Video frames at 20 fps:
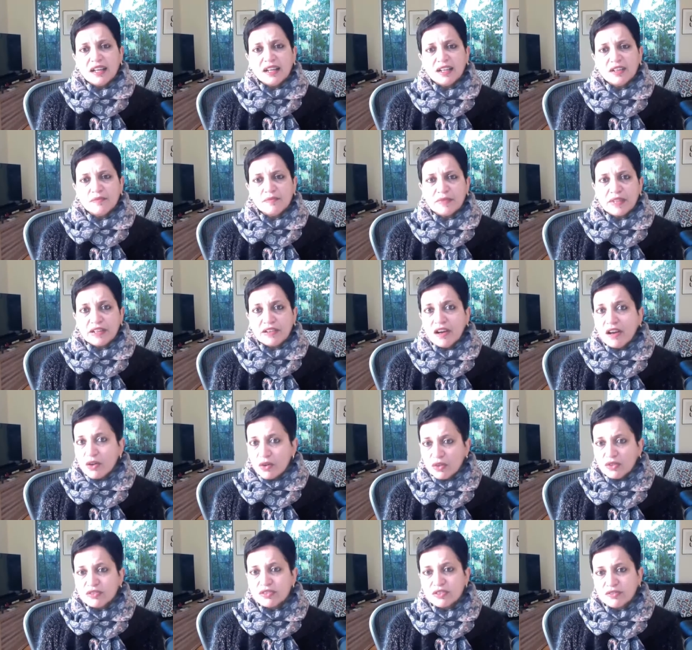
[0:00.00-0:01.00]
there
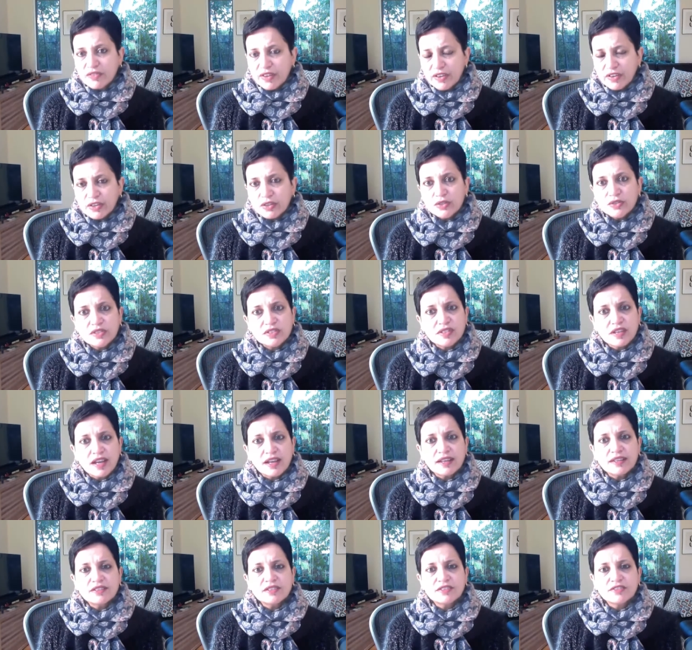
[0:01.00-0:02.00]
are also very good
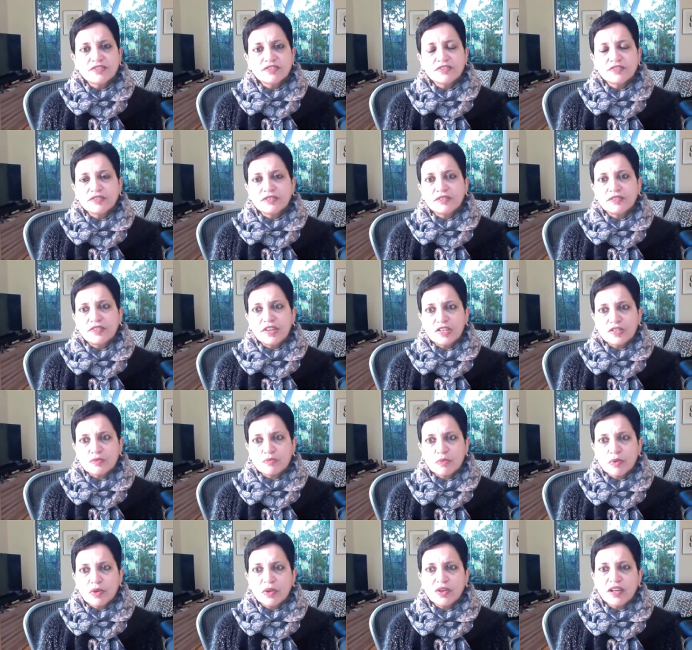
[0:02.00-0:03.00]
sides of
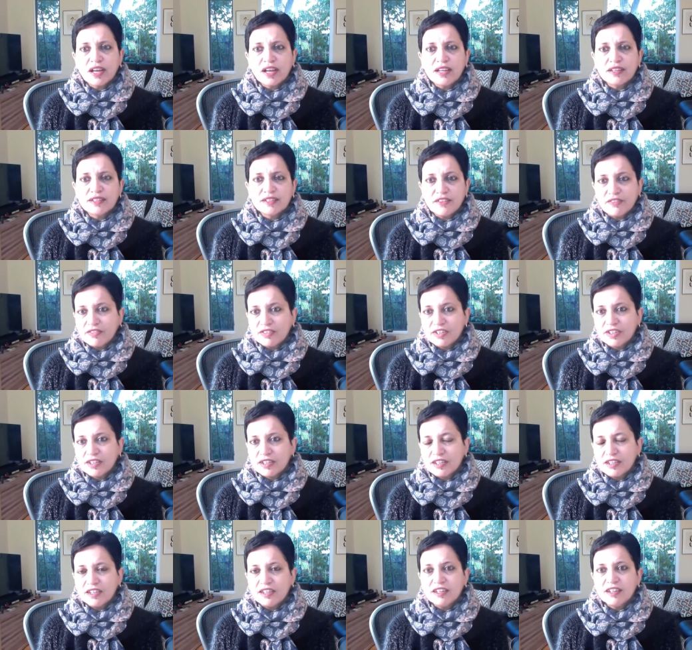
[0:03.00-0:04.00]
Facebook, and
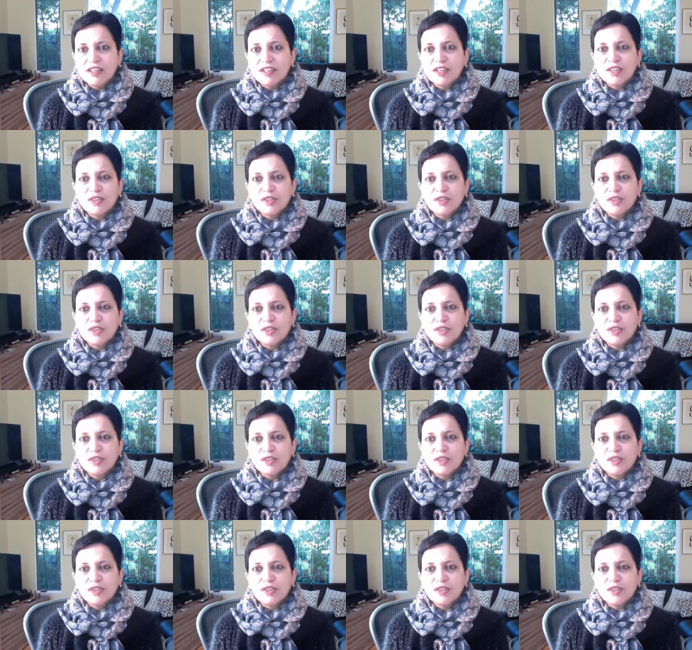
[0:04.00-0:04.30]
definitely,